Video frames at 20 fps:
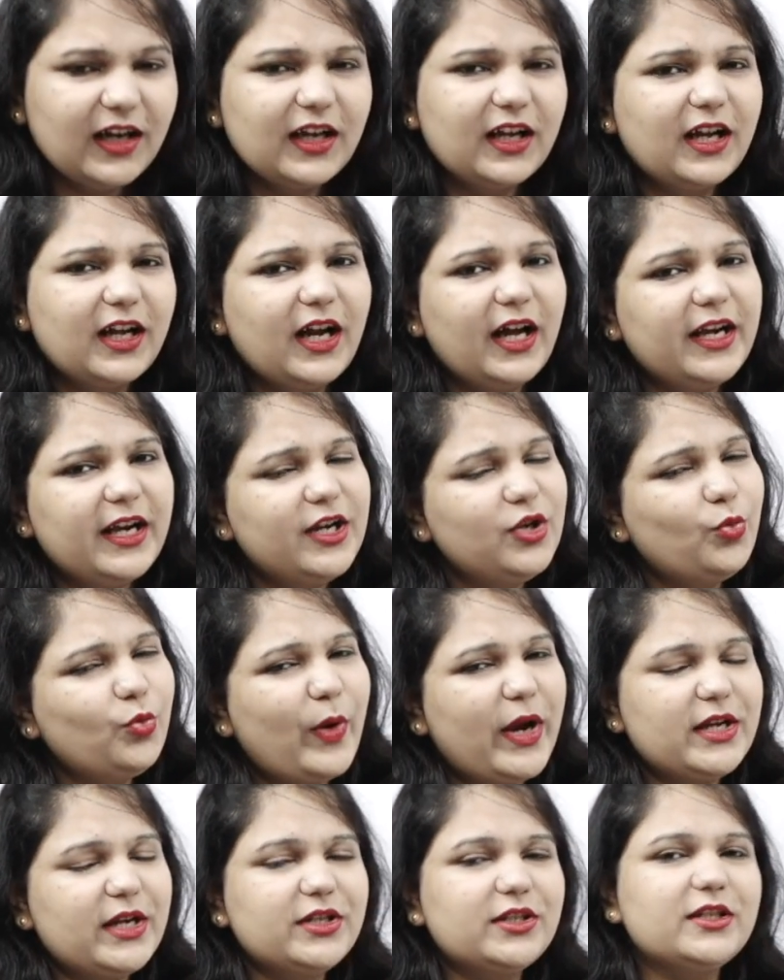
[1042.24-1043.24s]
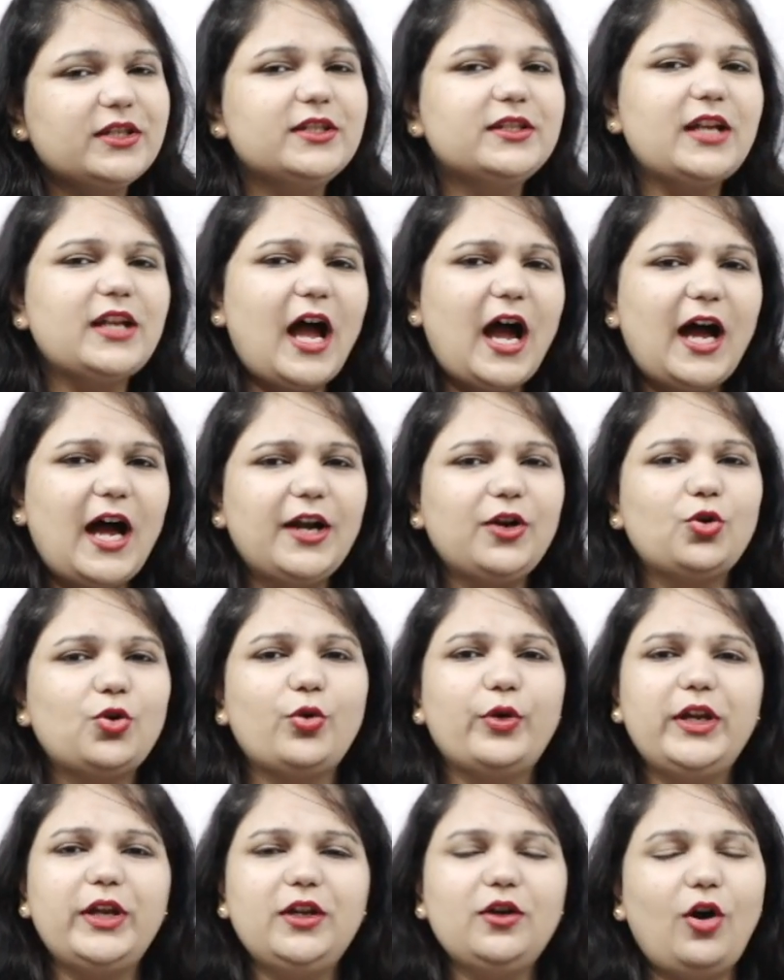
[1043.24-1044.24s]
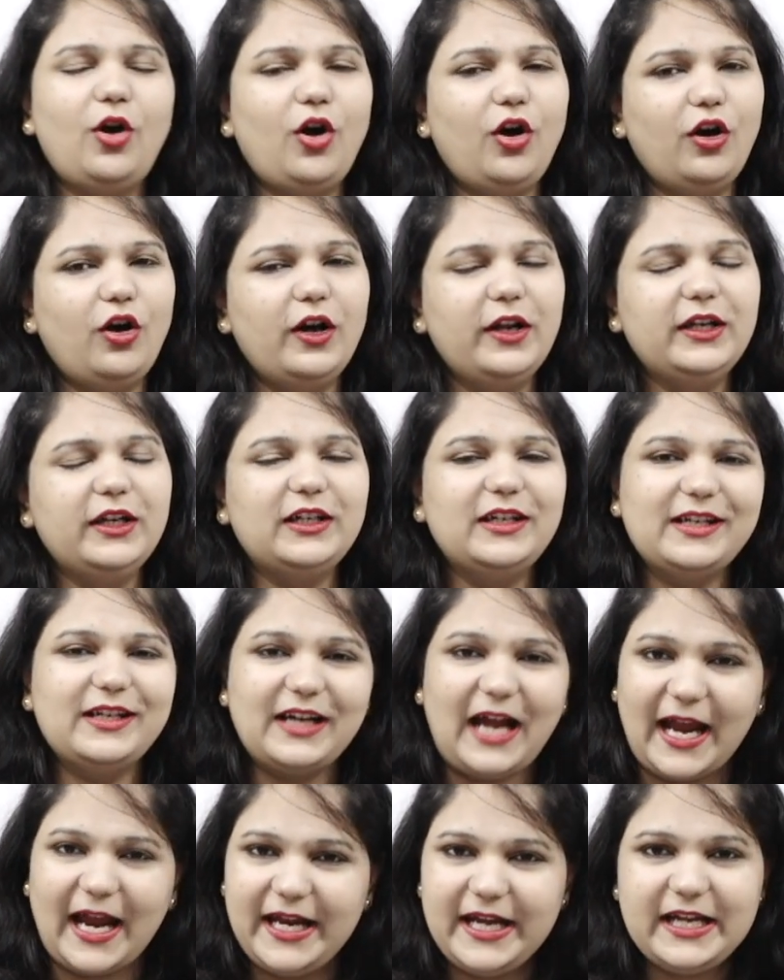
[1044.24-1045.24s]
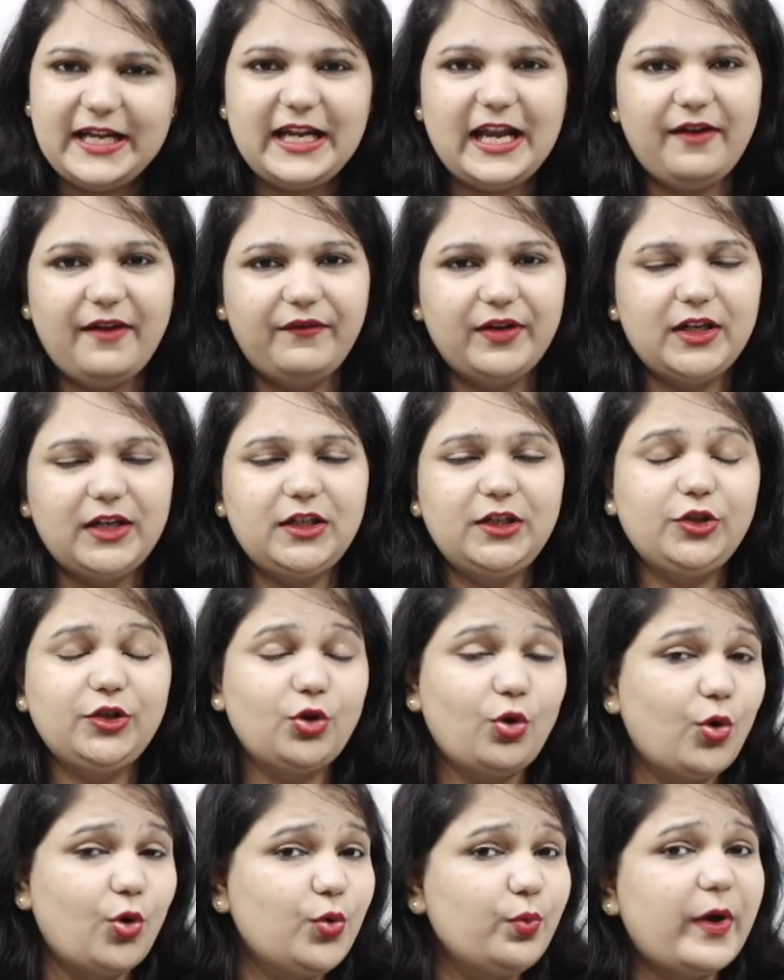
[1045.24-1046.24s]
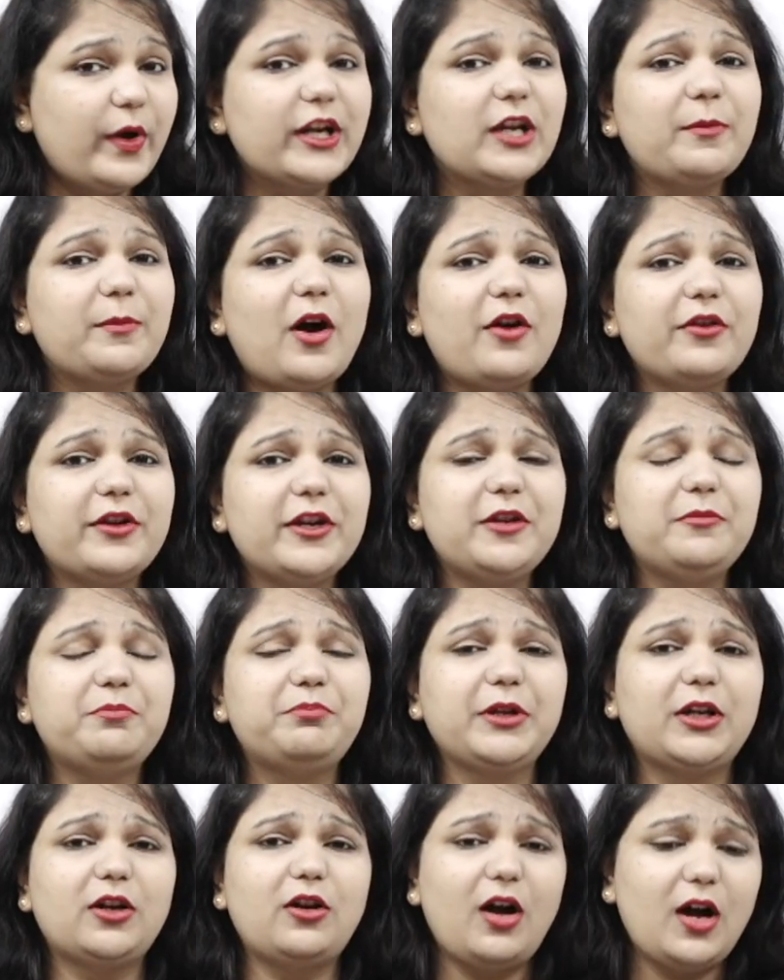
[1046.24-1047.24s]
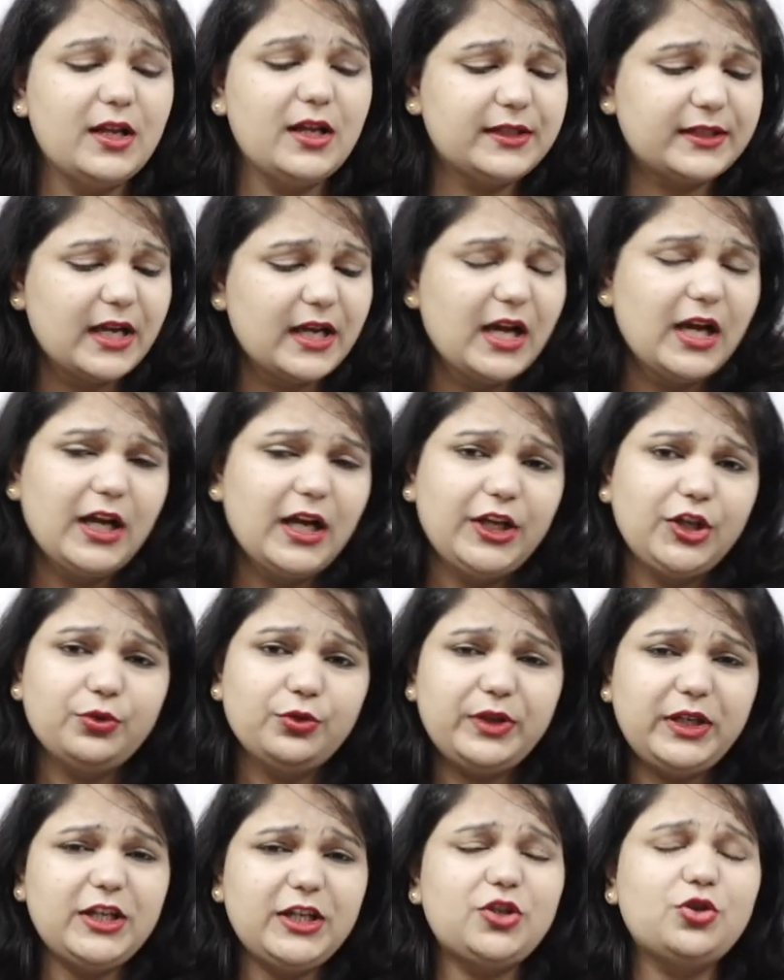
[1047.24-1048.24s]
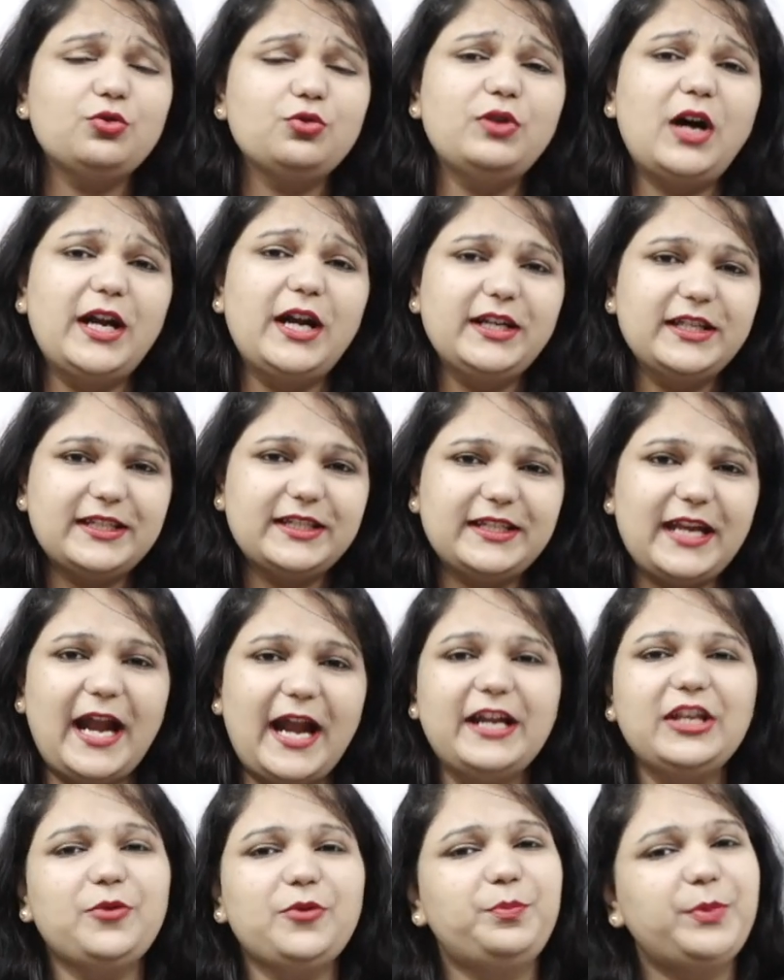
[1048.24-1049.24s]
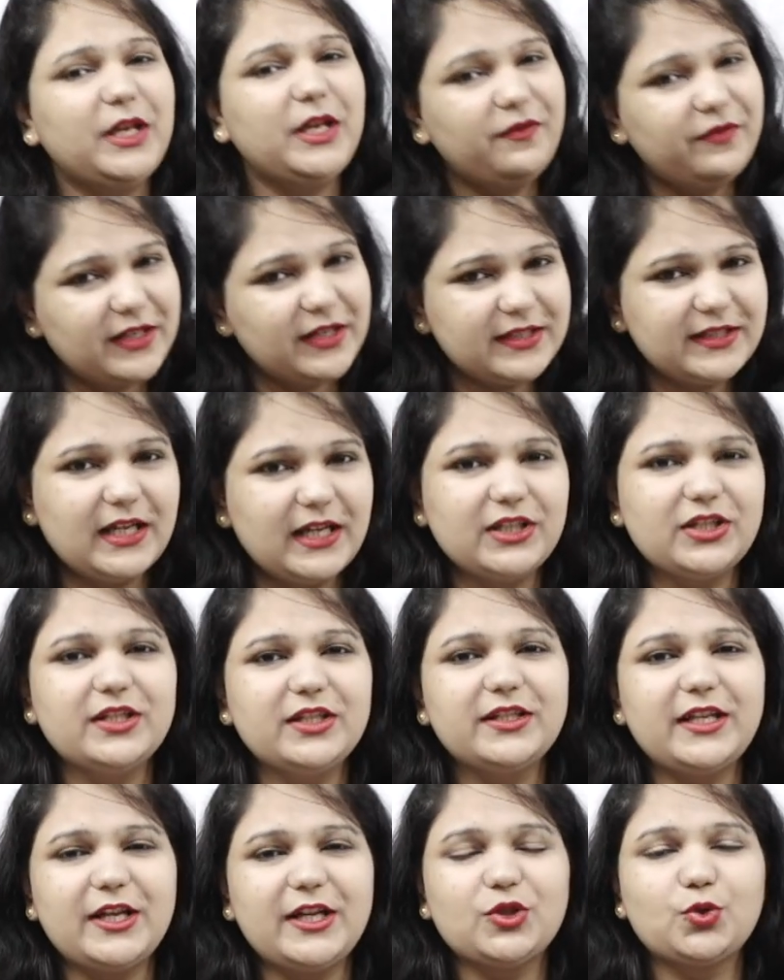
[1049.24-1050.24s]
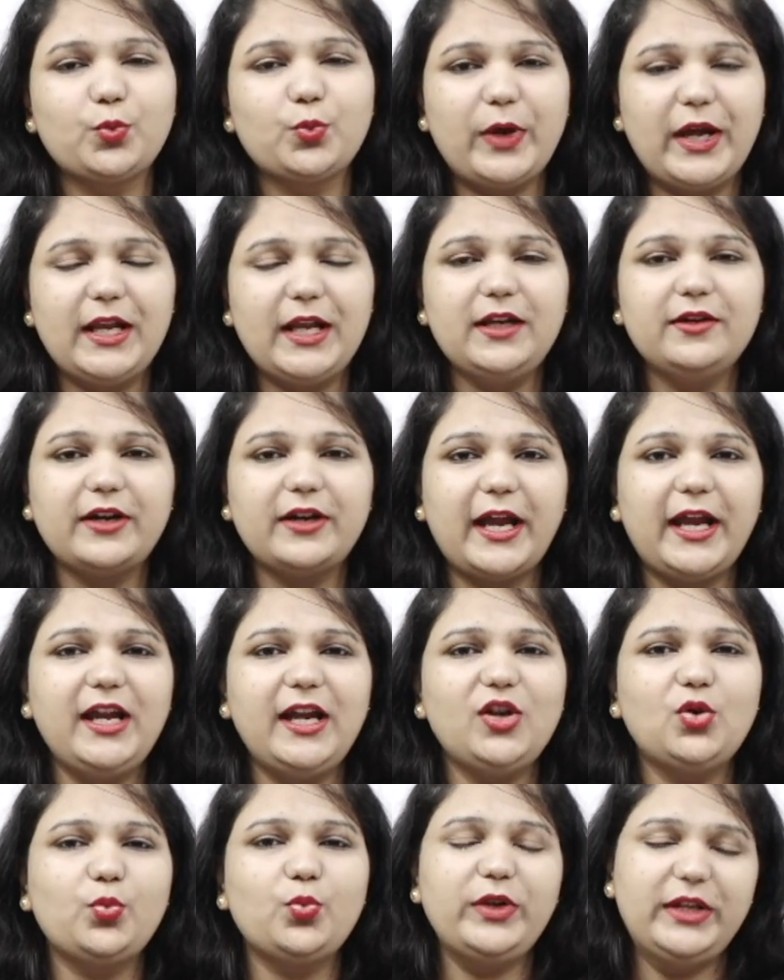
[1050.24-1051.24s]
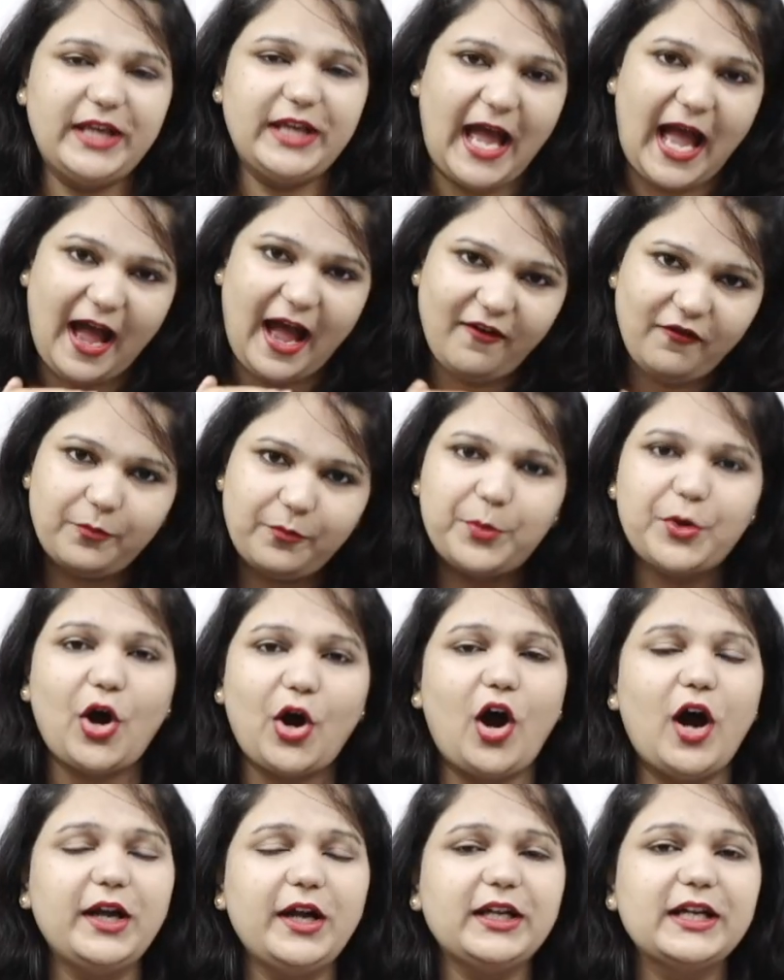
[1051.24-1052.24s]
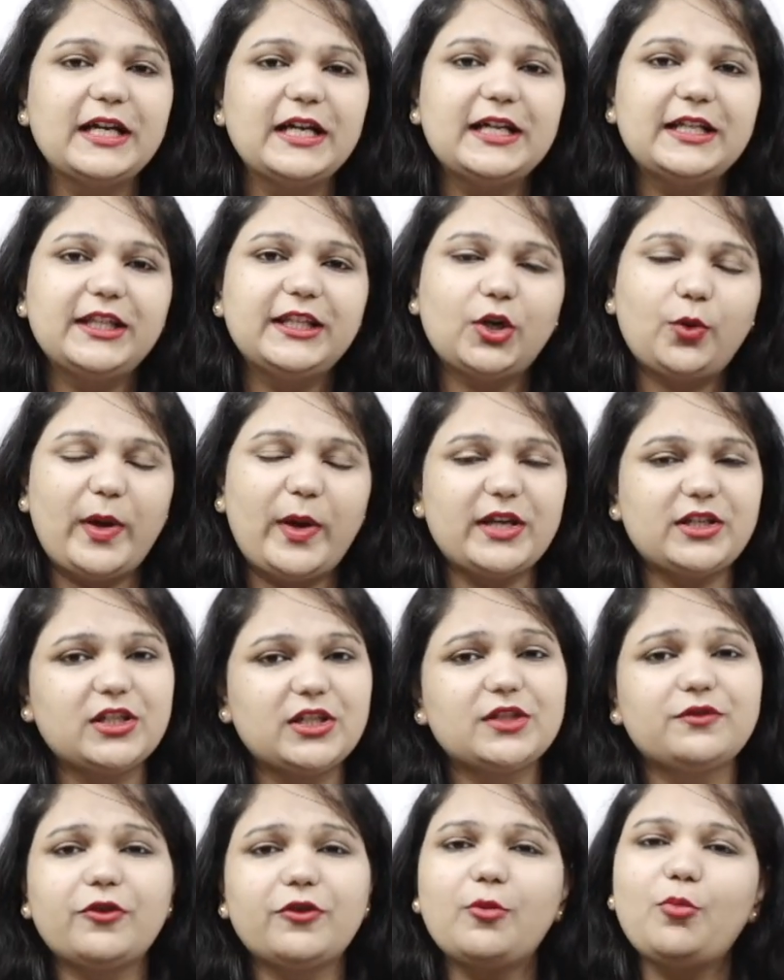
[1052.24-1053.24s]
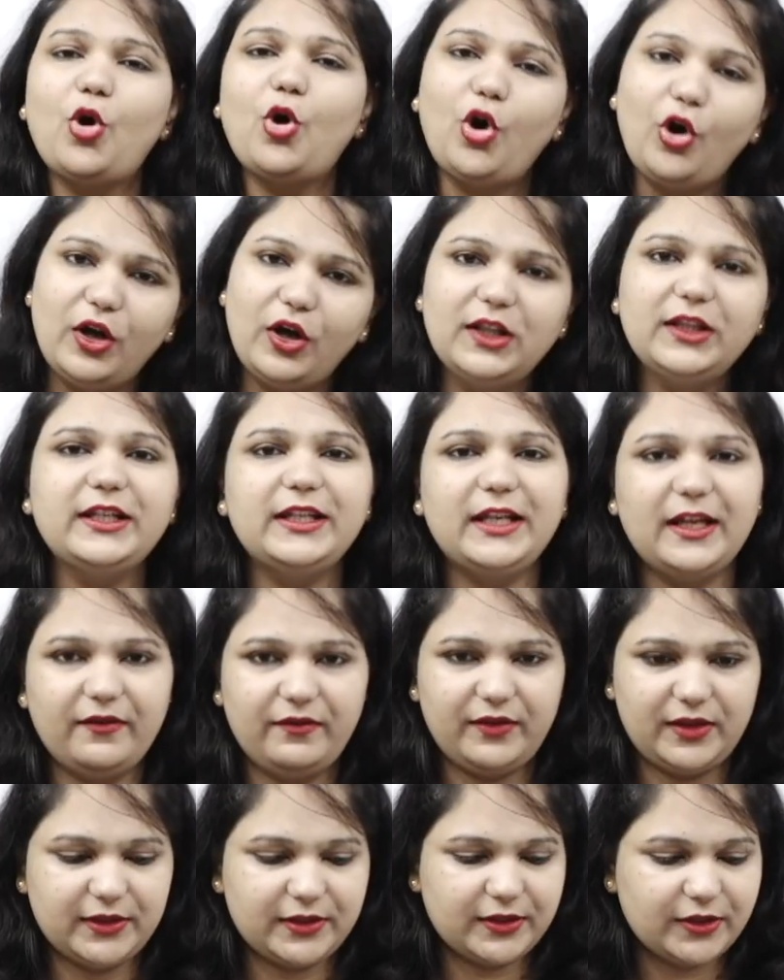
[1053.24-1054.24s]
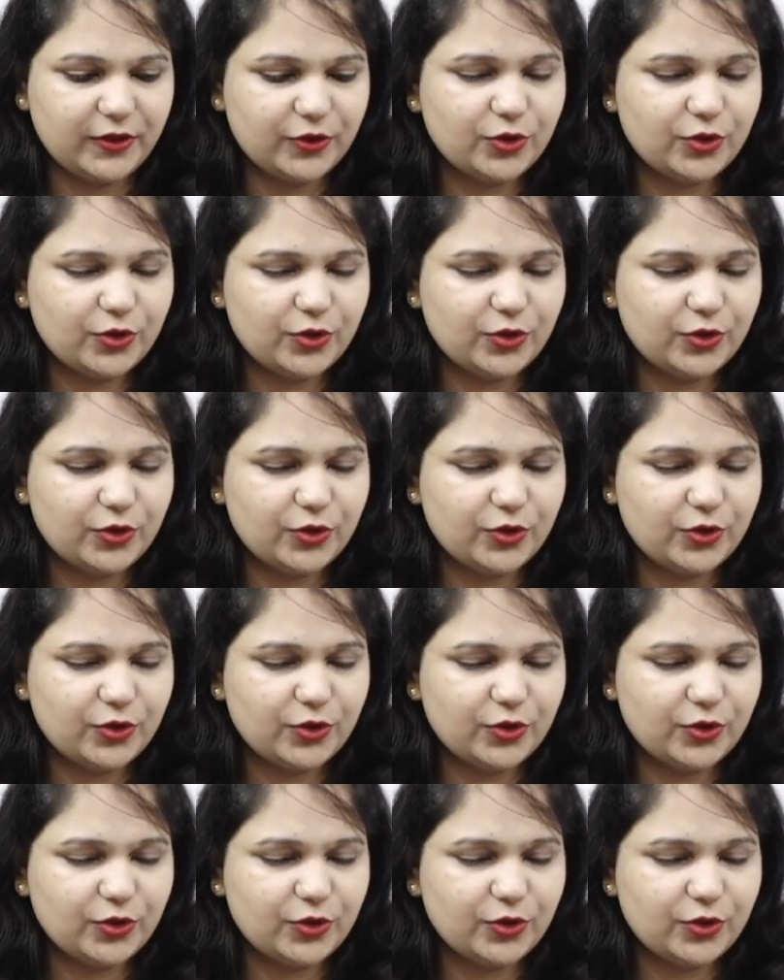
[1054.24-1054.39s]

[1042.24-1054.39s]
Current questions are going on a right level. Don't worry about it, because you need to understand the previous sessions as well, right? We have brought the questions from all the levels.